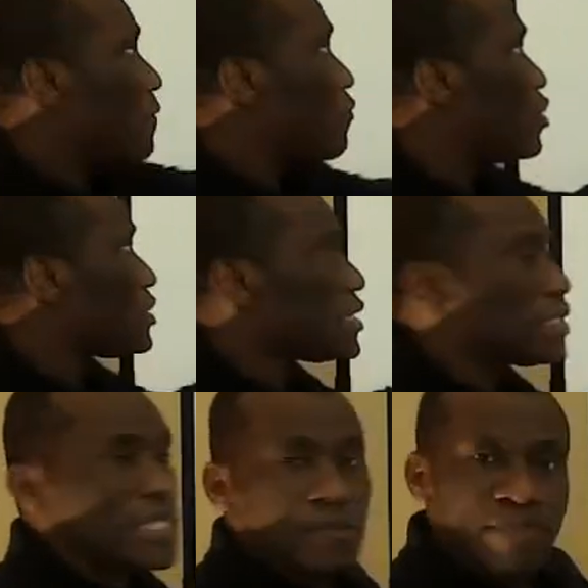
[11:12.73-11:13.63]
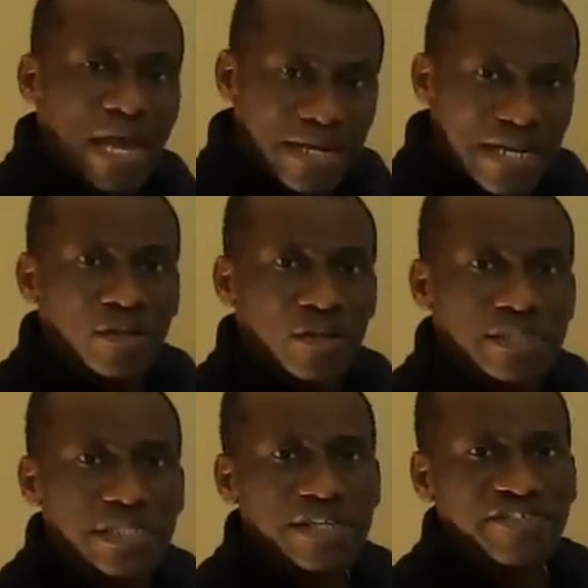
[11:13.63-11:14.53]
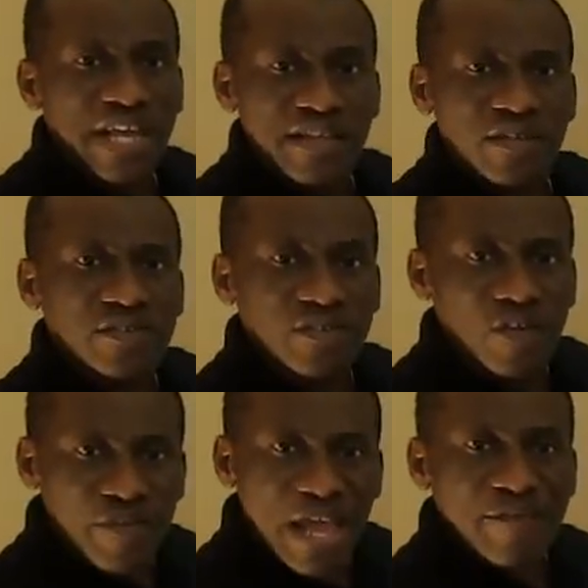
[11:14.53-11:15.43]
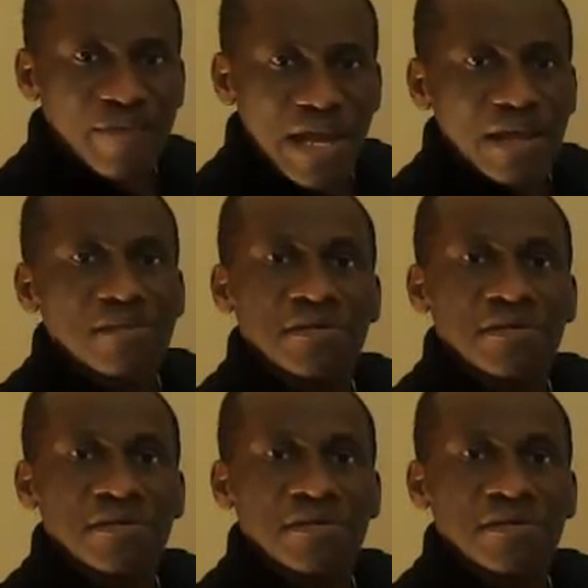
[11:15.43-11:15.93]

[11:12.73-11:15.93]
With the CPR alone, the chance of survival